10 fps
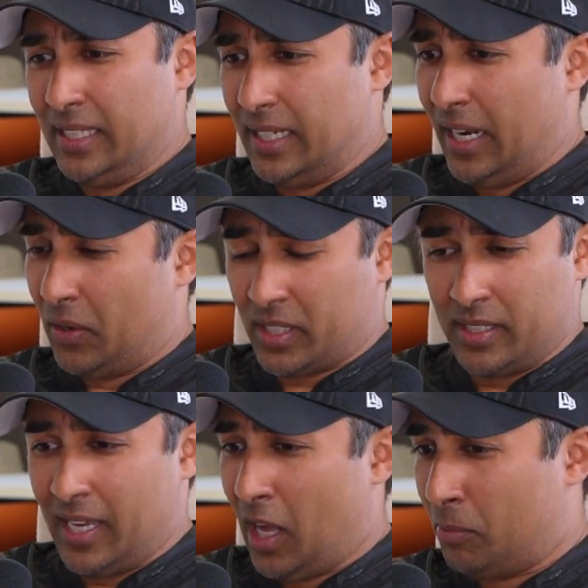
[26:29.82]
Erica
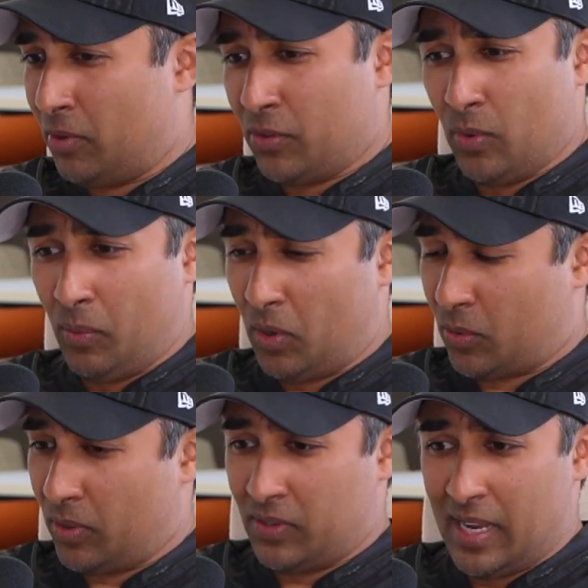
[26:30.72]
Galbraith, who I
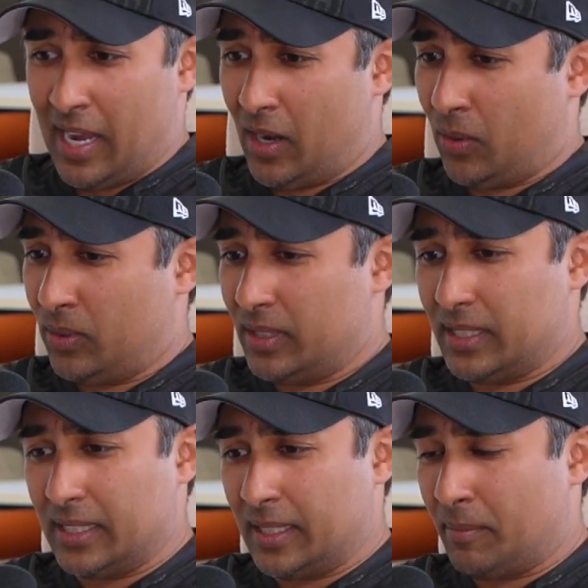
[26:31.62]
work with now
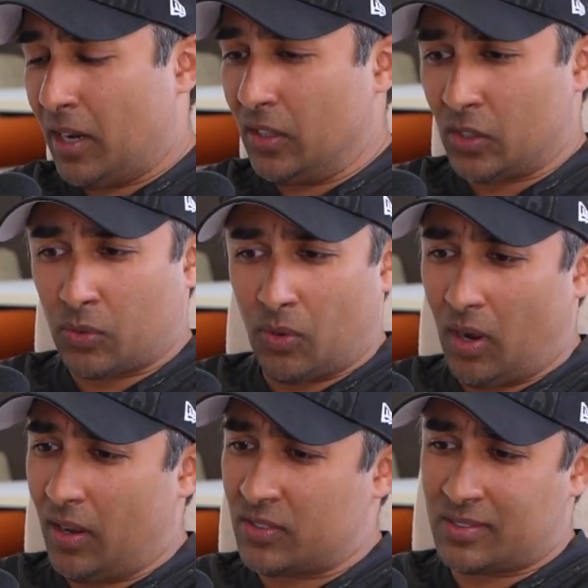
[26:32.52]
on
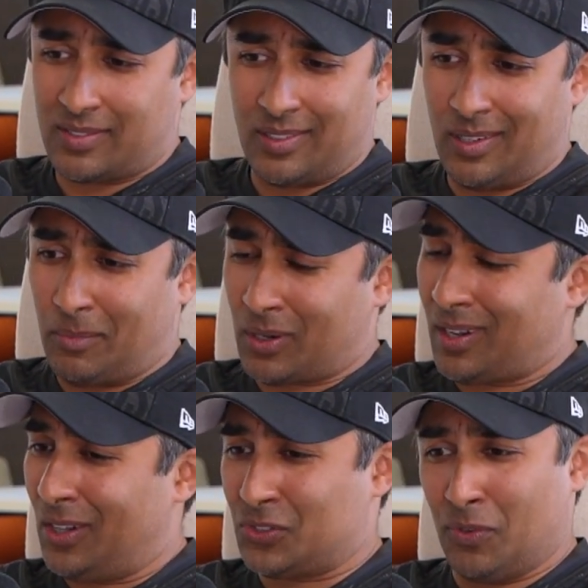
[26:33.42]
lacrosse, our
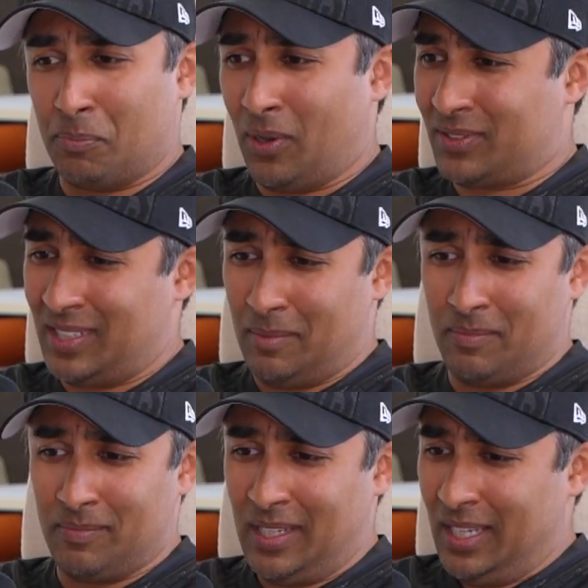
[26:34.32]
college football
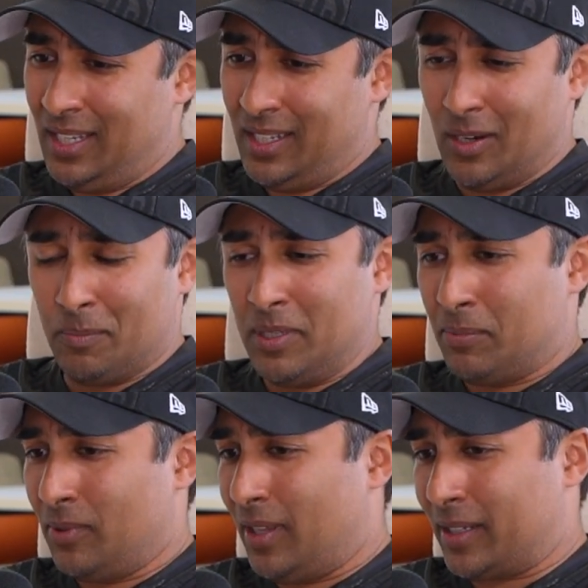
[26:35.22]
team.
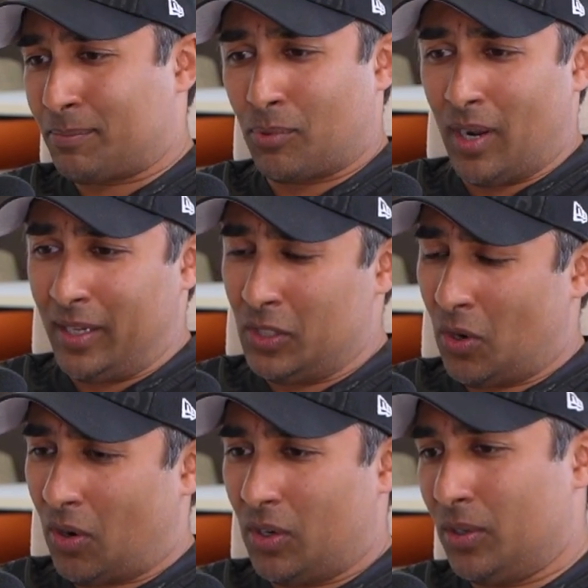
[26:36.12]
People like Brian
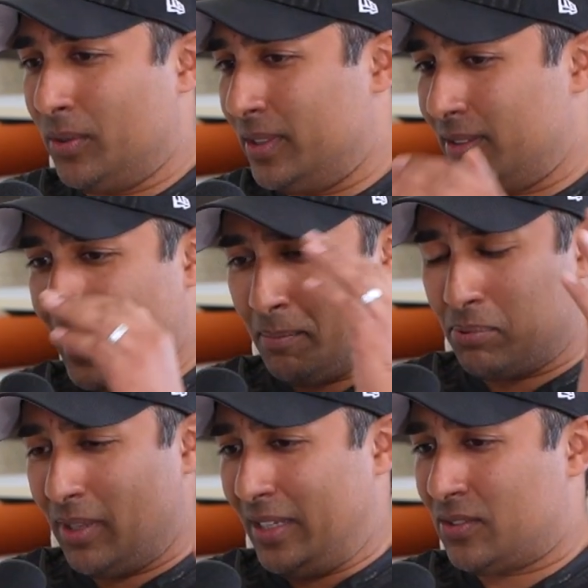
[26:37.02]
Yarrow and Ed
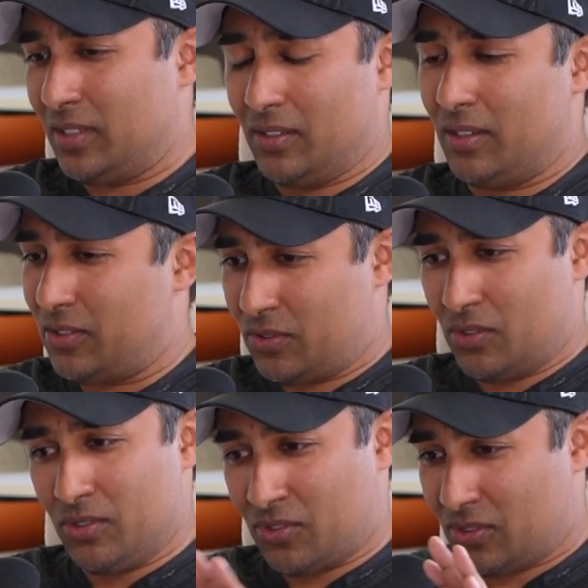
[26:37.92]

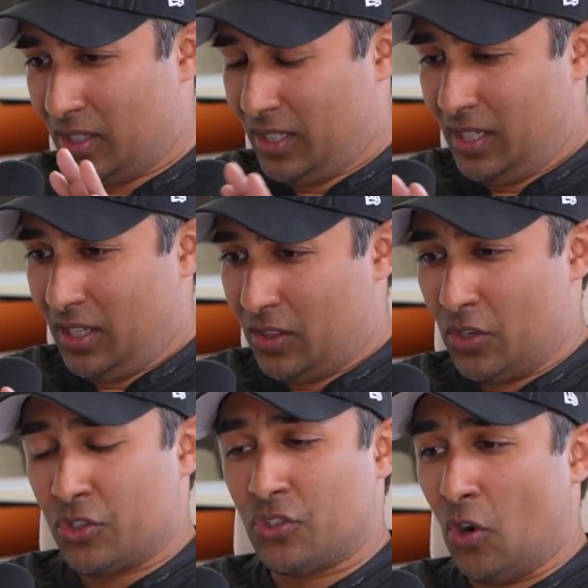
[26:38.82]
Placey.
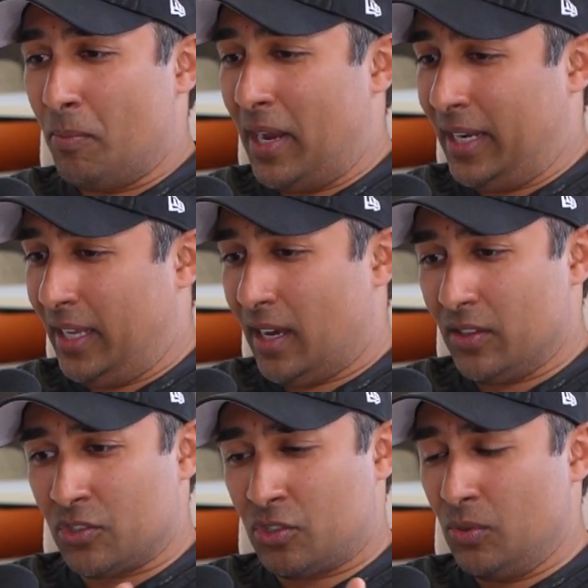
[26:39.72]
There's so many on
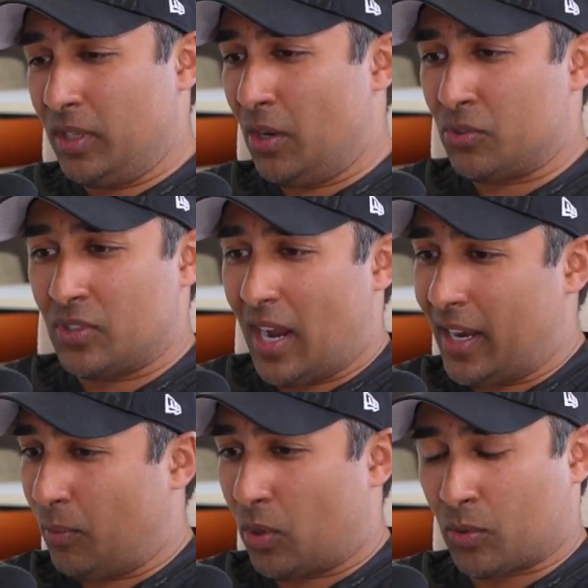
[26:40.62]
the studio
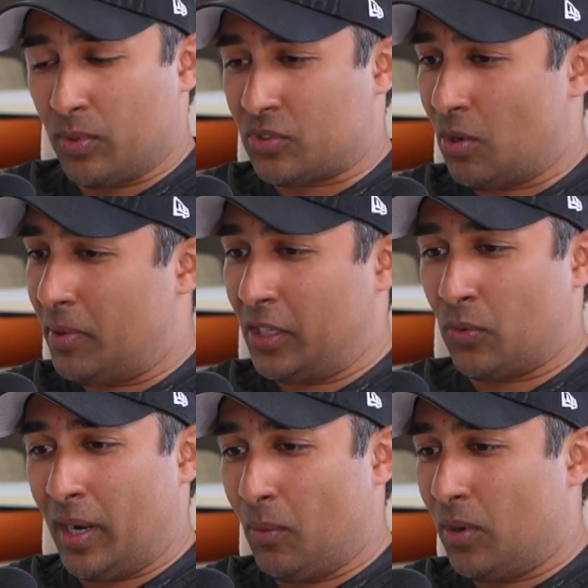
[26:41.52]
side. I worked with so many
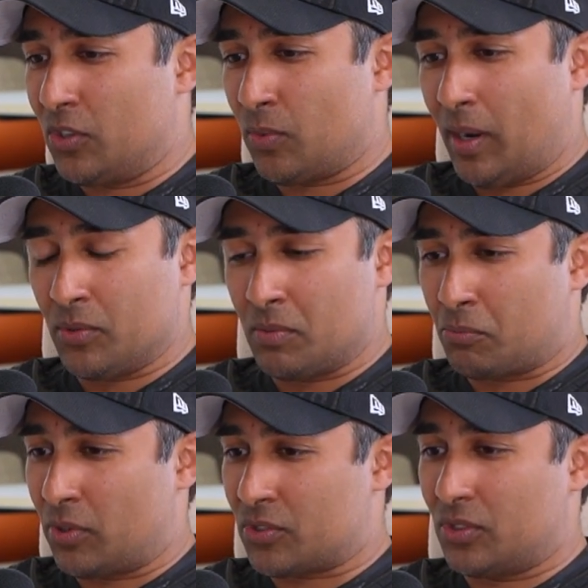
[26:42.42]
great ones when I was in
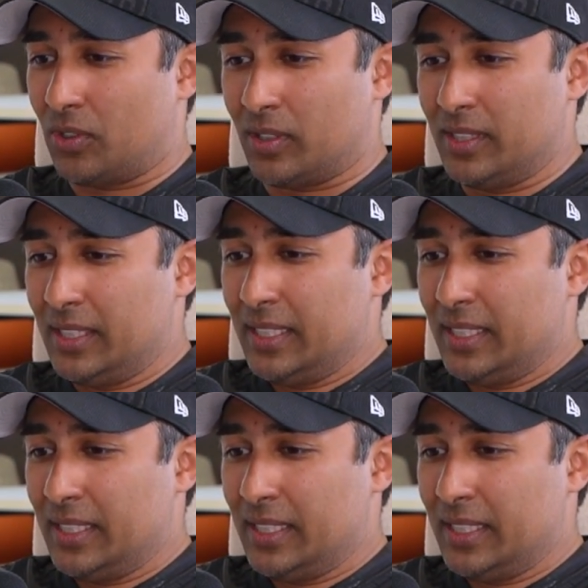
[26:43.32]
Bristol.